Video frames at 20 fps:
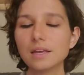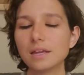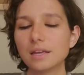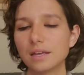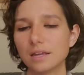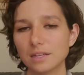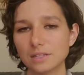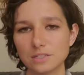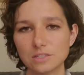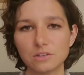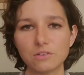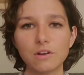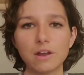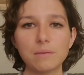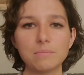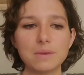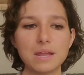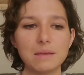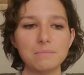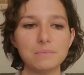
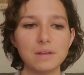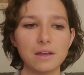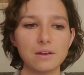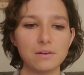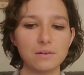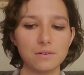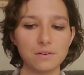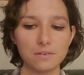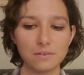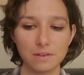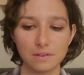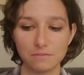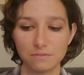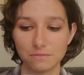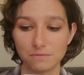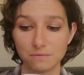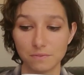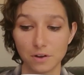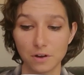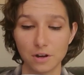Instagram name now.
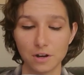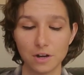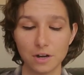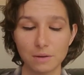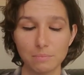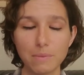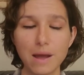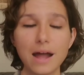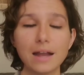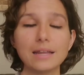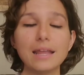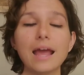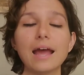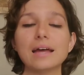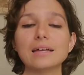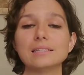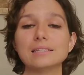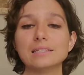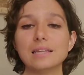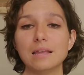Her
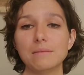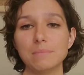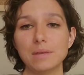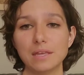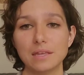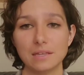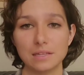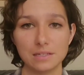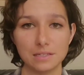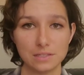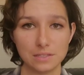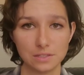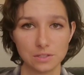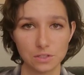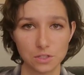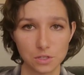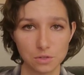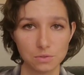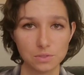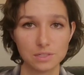podcast name is
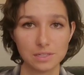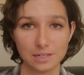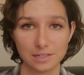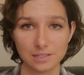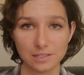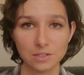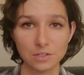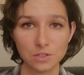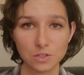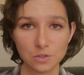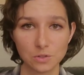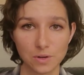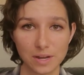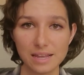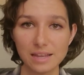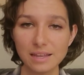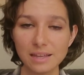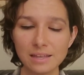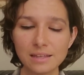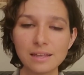Two Sticks and
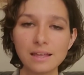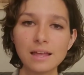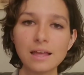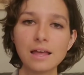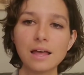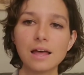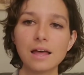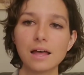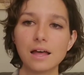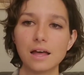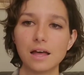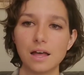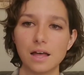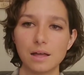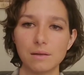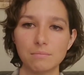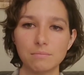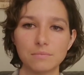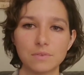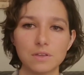String.
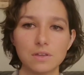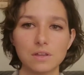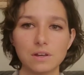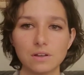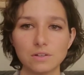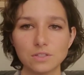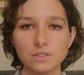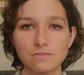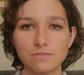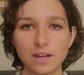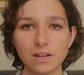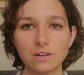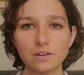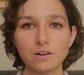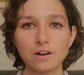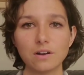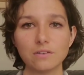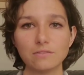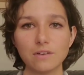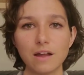You can also find her
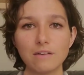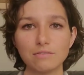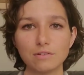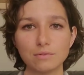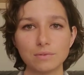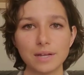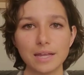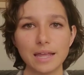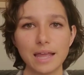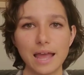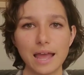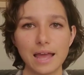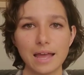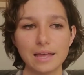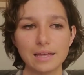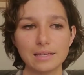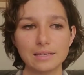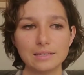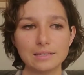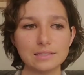on Ravelry
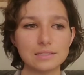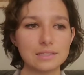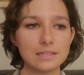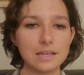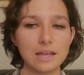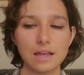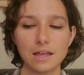as